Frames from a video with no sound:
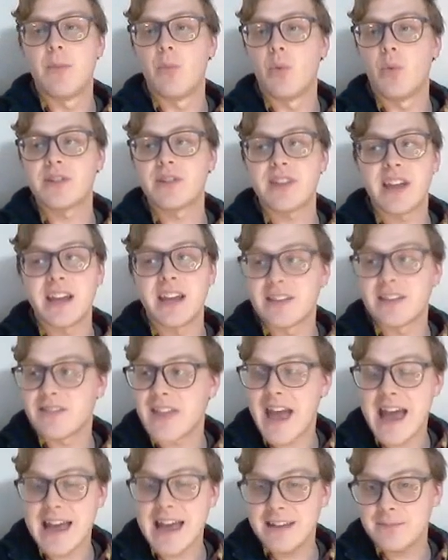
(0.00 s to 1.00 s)
Once I get
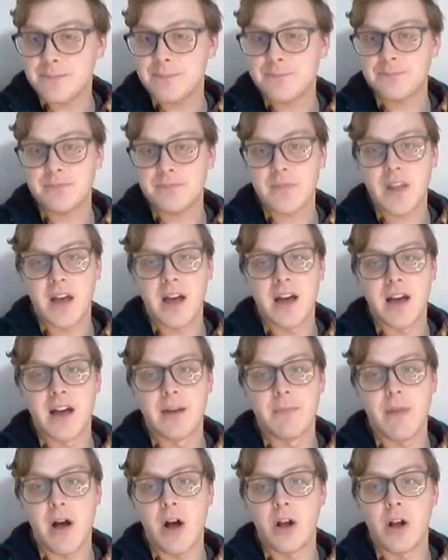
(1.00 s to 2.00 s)
that,
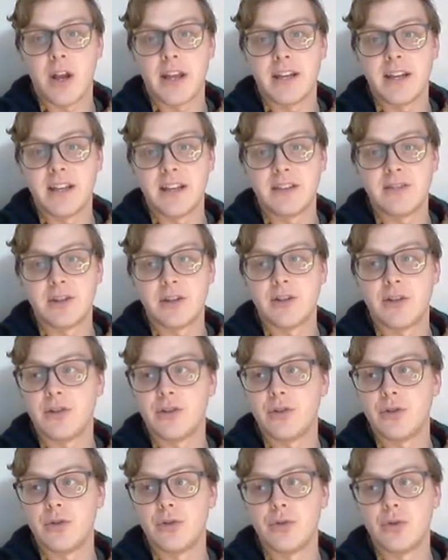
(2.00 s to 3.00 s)
all I need to
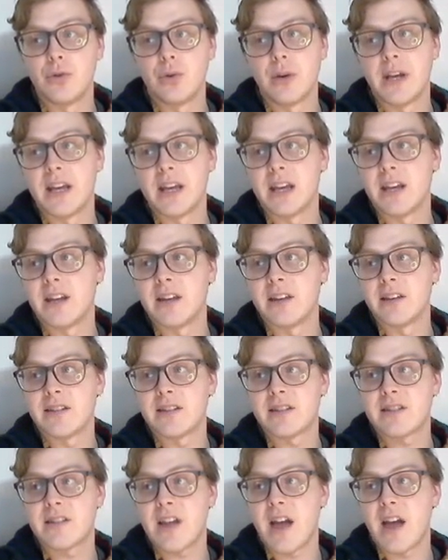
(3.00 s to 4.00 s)
do
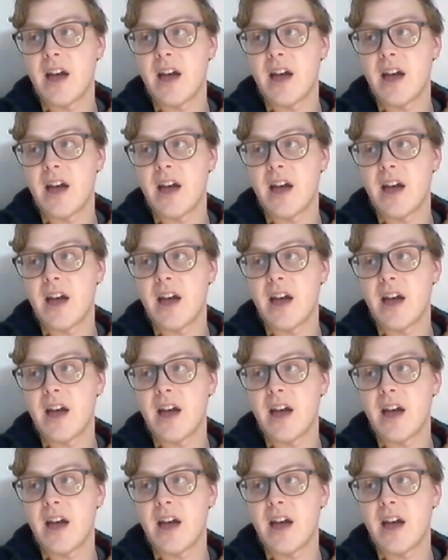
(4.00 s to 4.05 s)
is